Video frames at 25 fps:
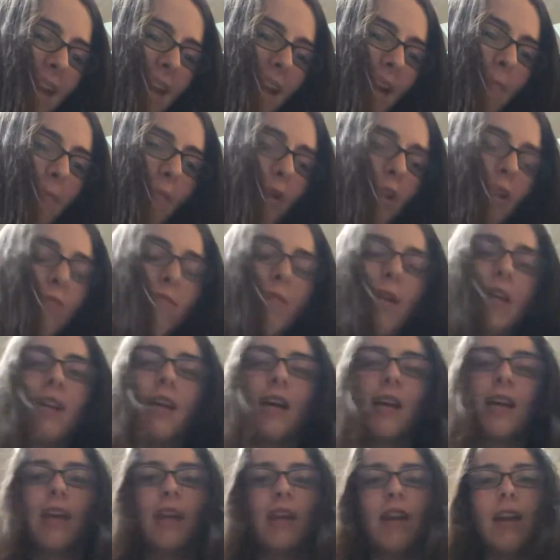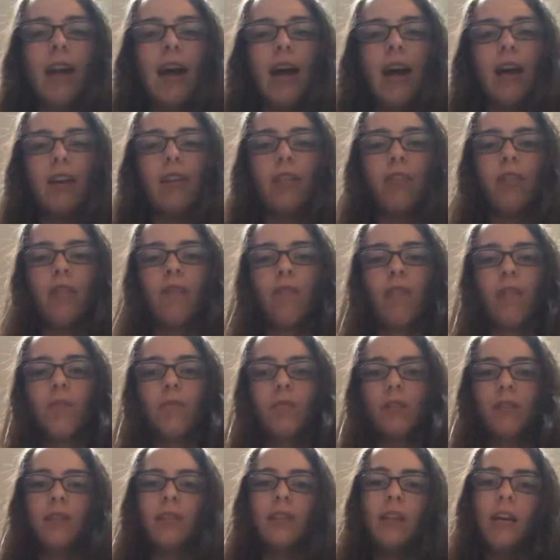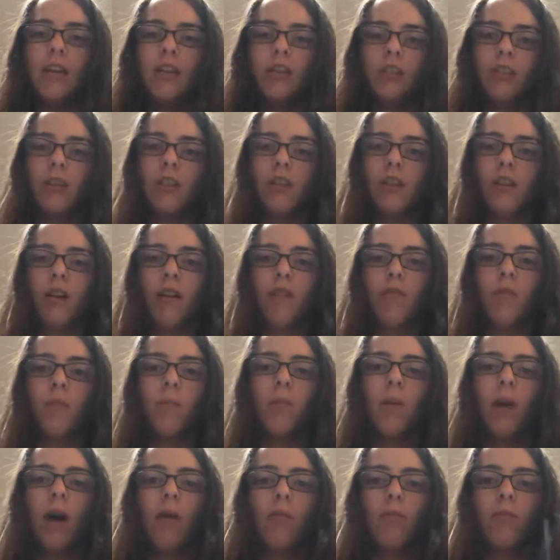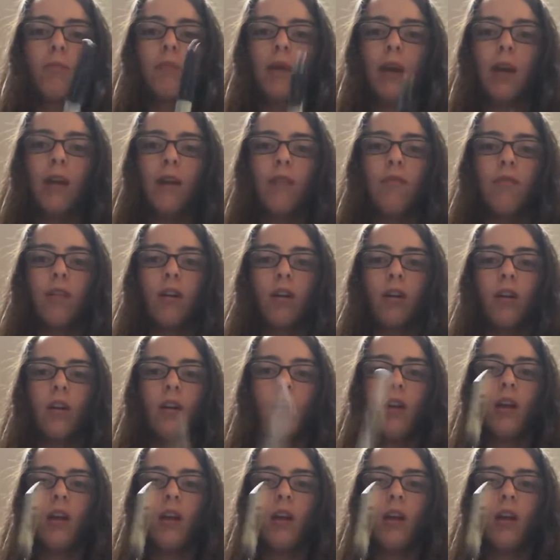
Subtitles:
But you might not get an accurate representation of the problem behavior.